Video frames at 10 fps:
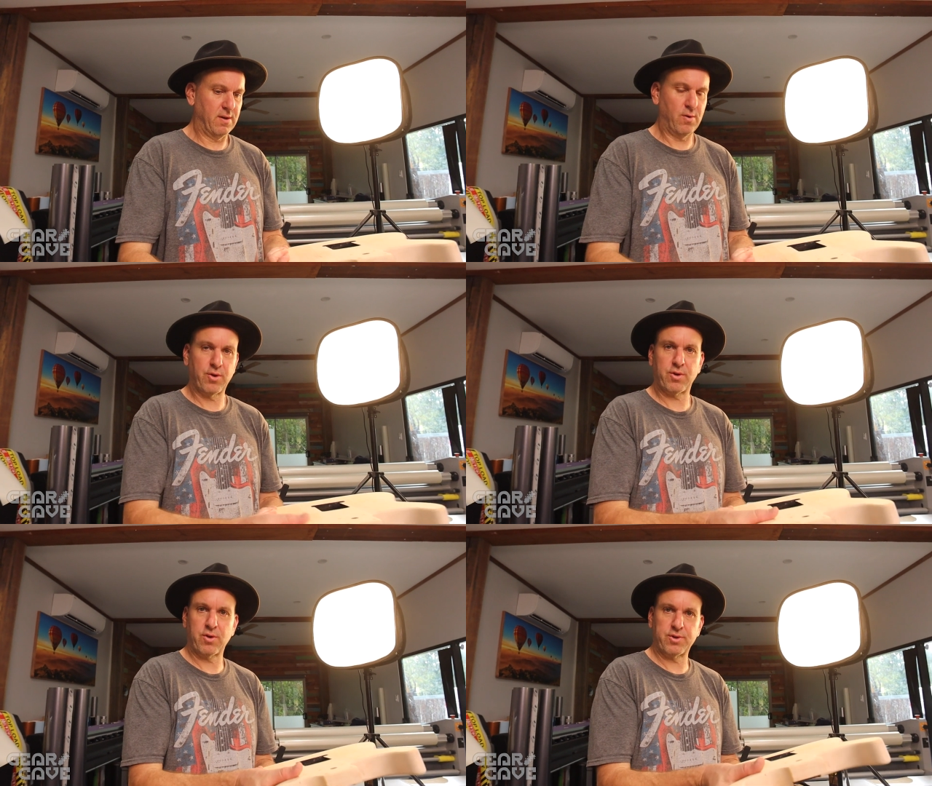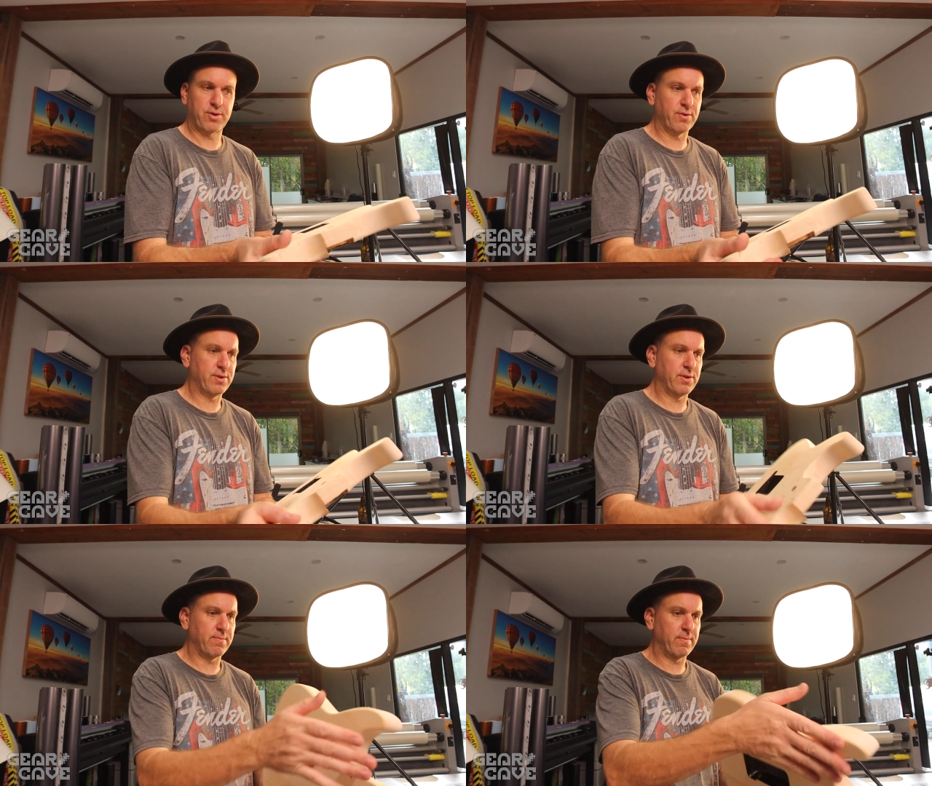All the
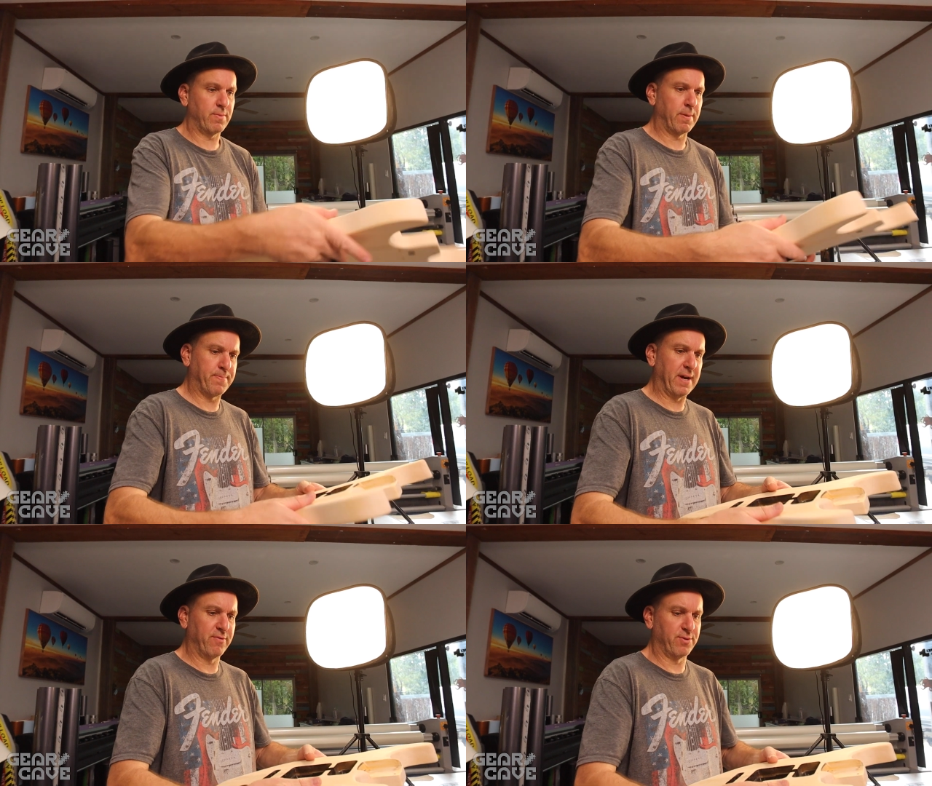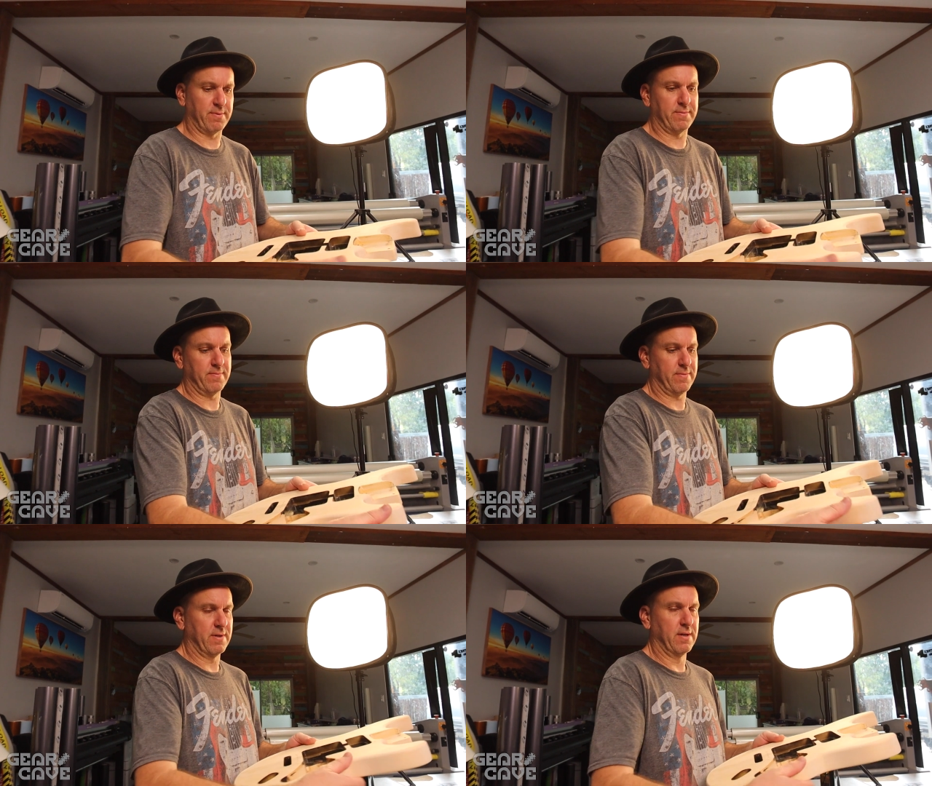contours, the bevels